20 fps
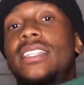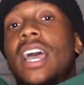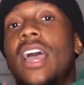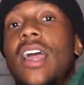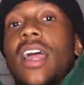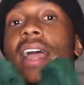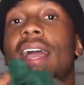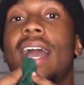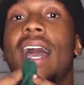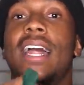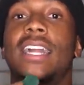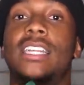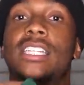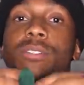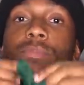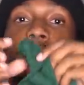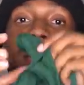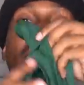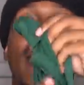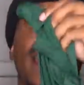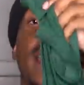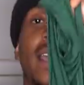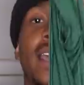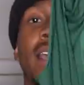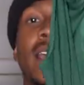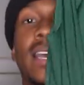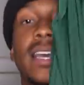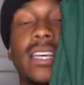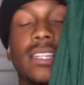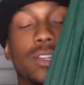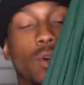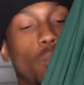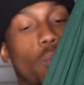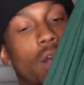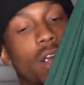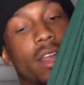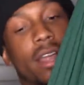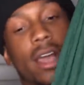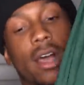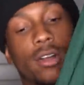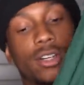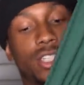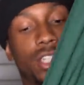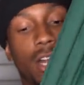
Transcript: attire I got in this bag is a workout